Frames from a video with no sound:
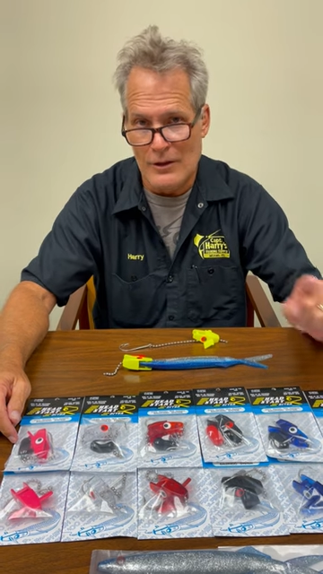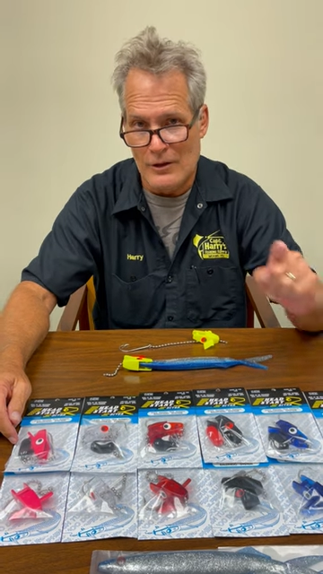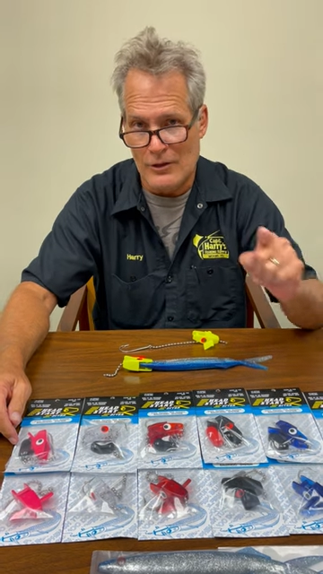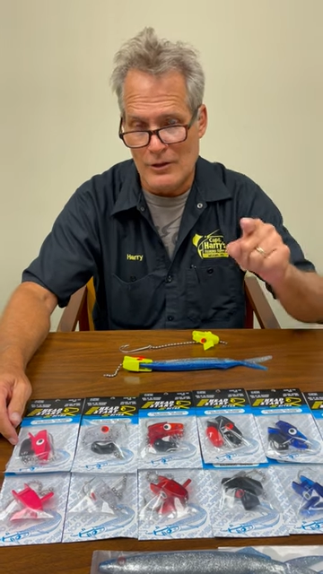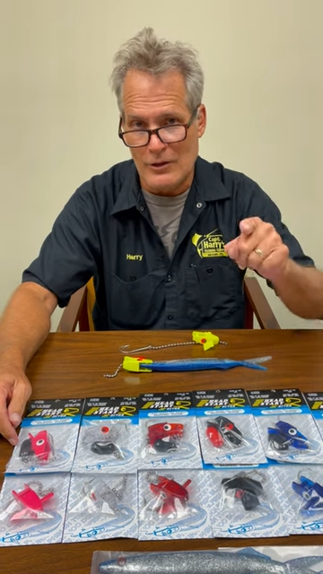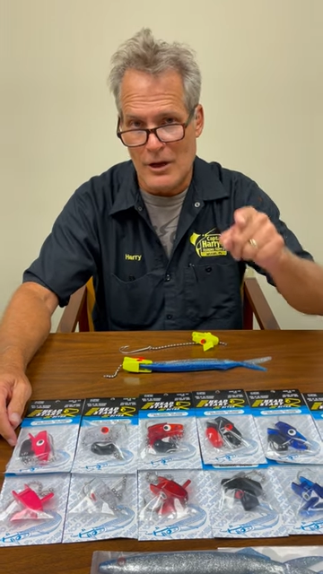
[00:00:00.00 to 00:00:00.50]

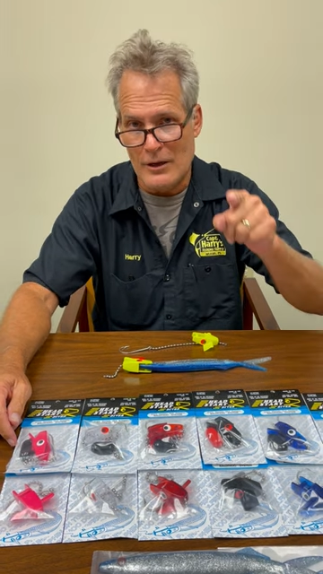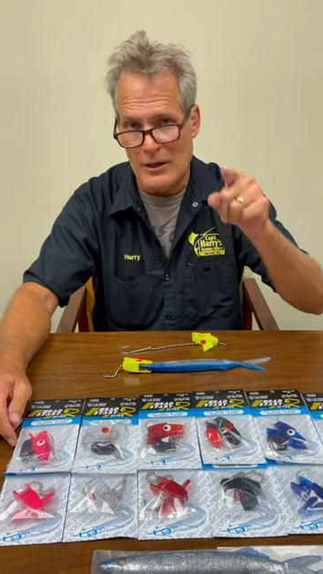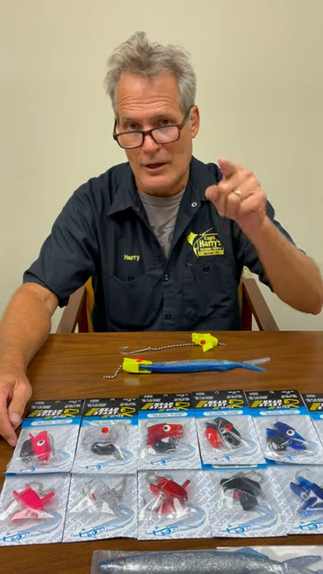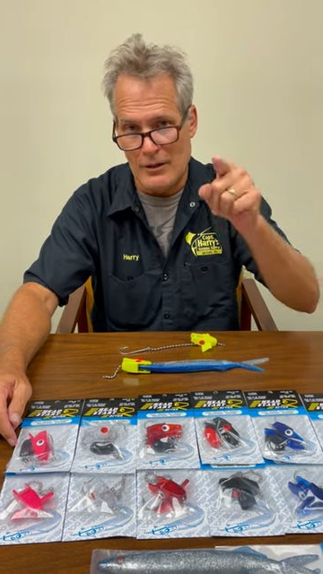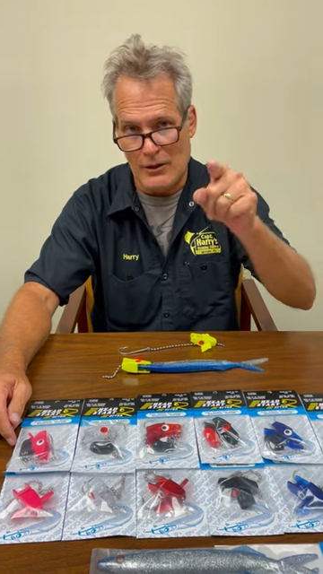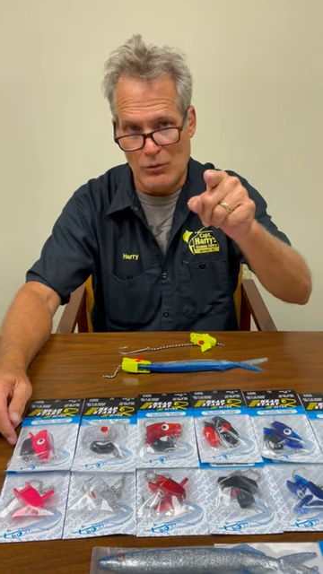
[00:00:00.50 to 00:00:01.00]
Good luck,
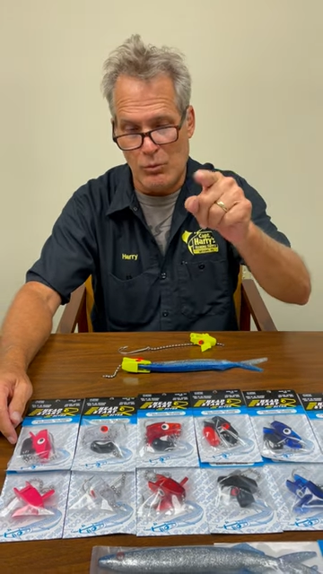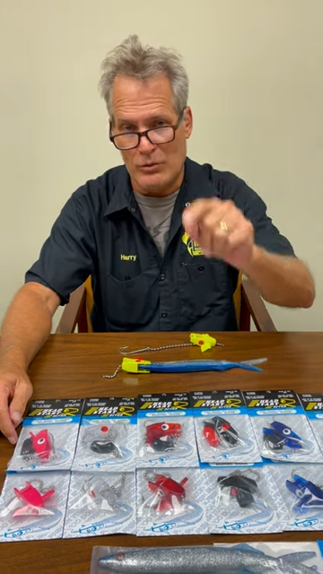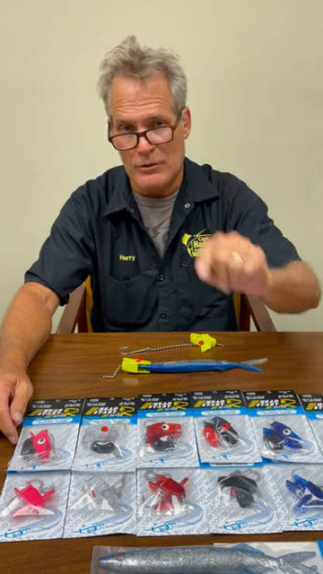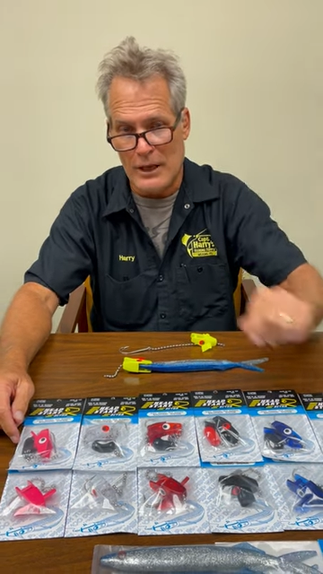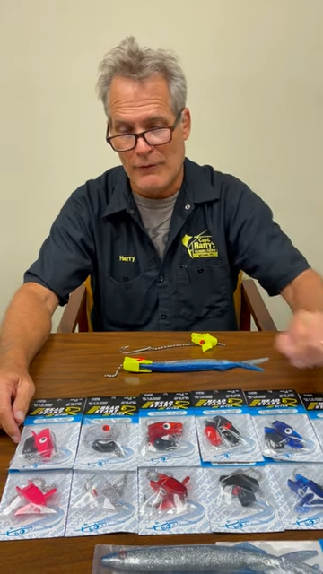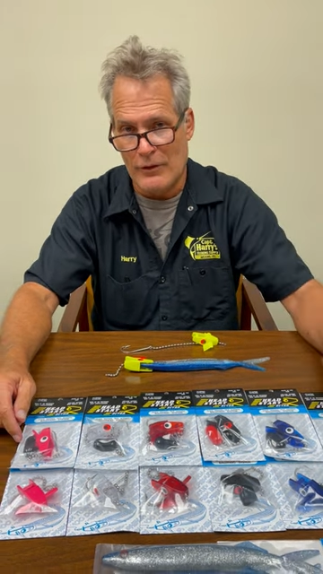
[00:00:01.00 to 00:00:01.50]
and this will
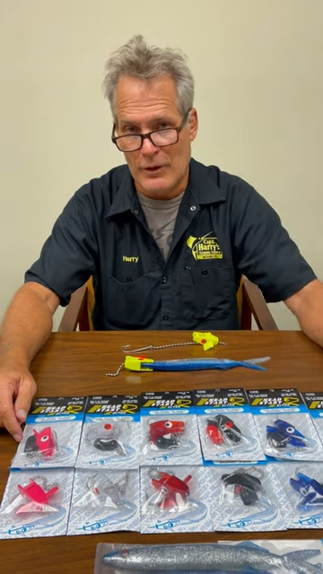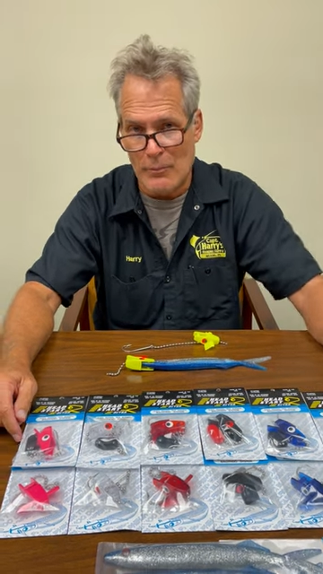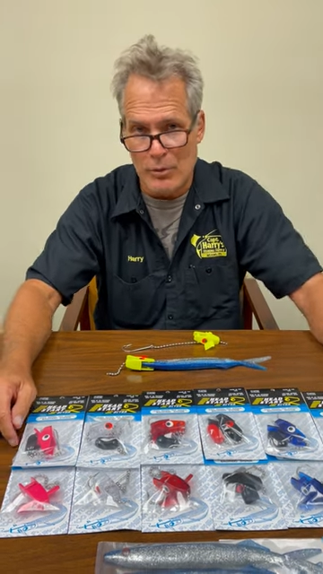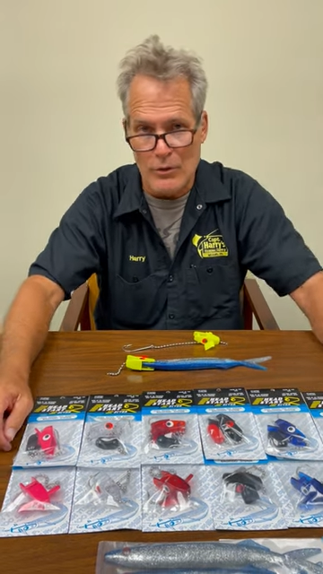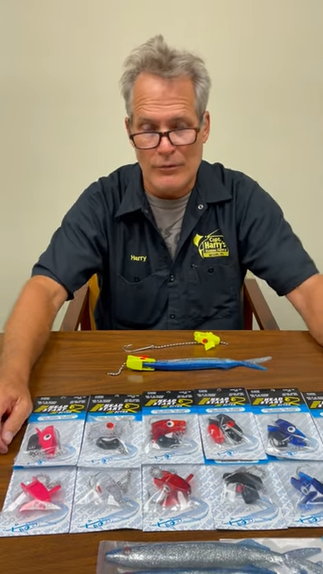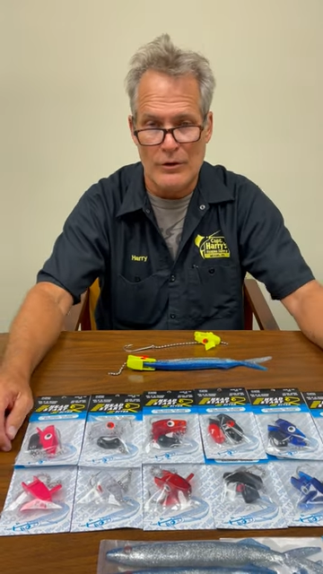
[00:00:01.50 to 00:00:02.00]
definitely
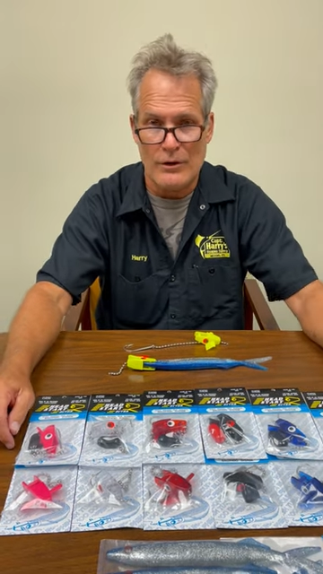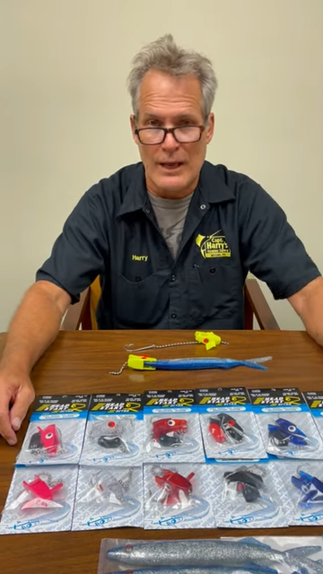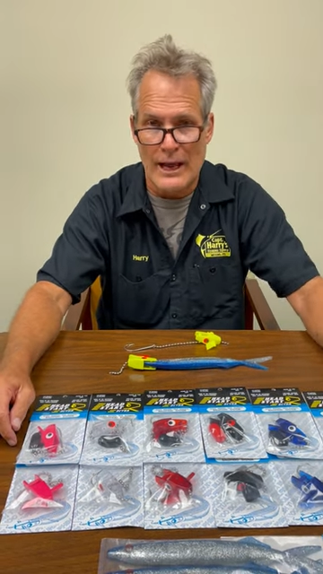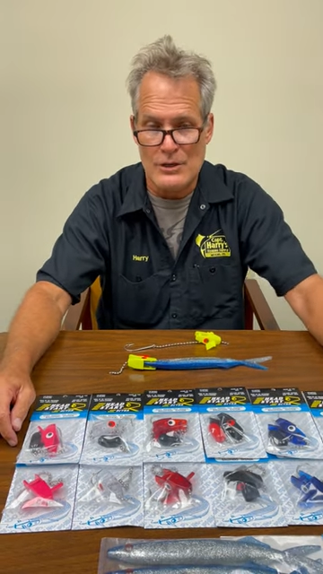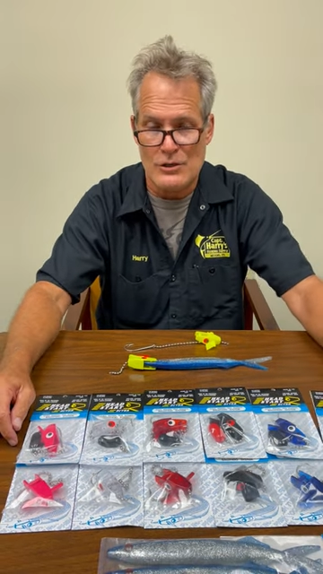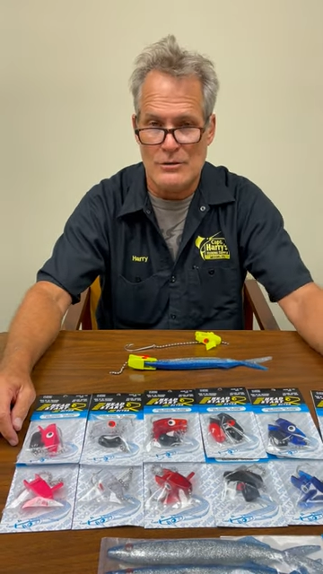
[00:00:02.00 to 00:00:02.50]
improve your
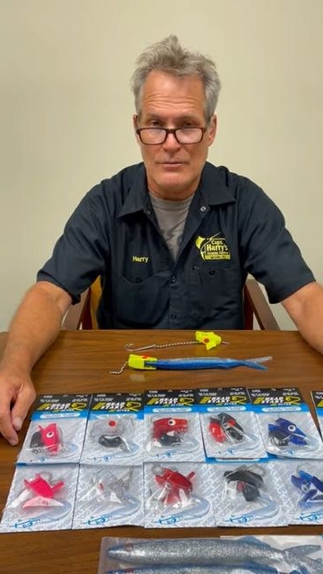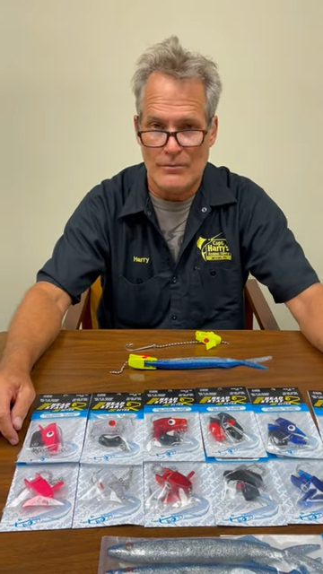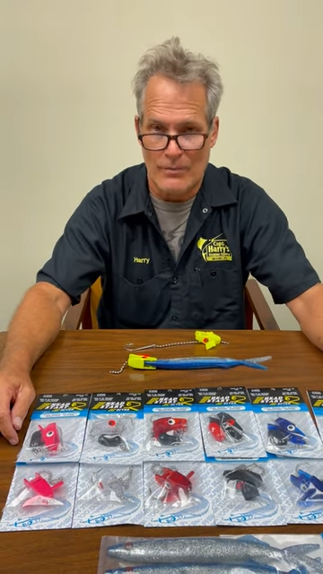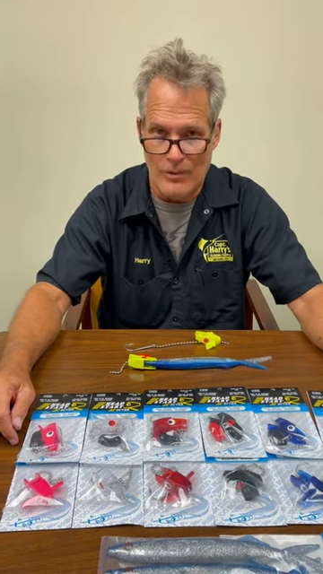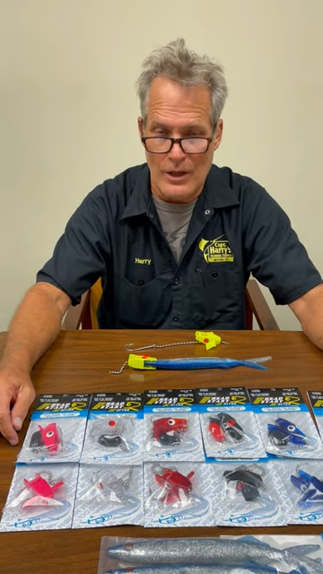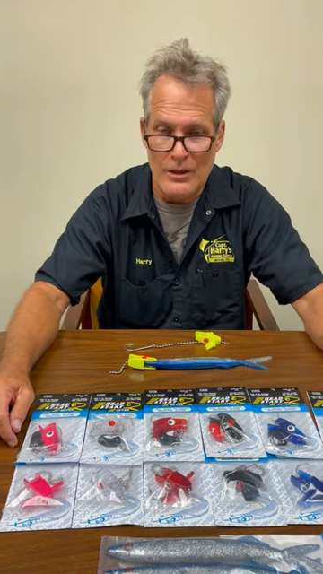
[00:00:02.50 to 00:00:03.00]
catch.
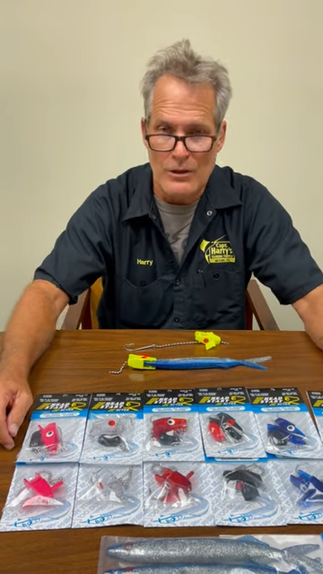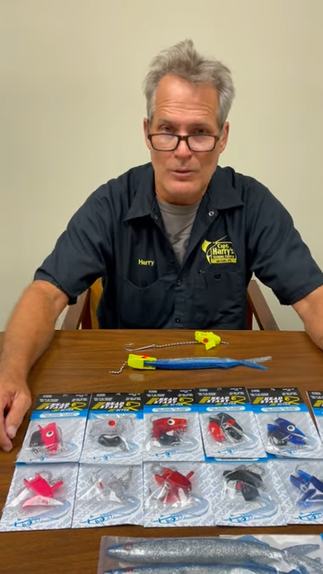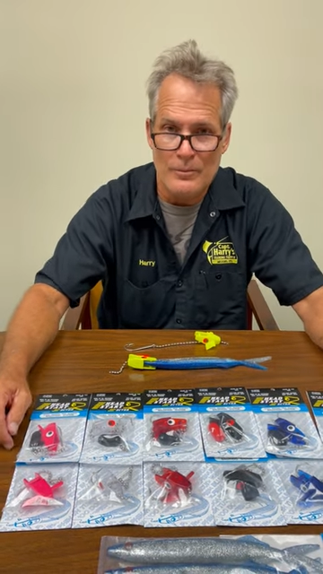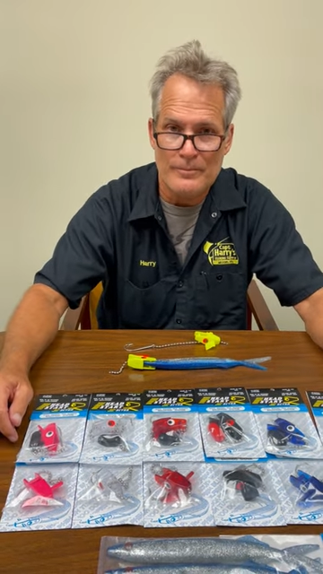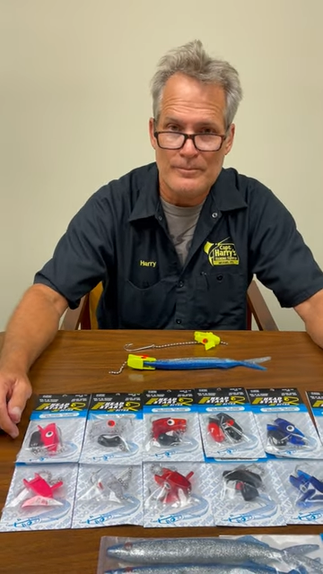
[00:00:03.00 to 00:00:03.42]
Thank you.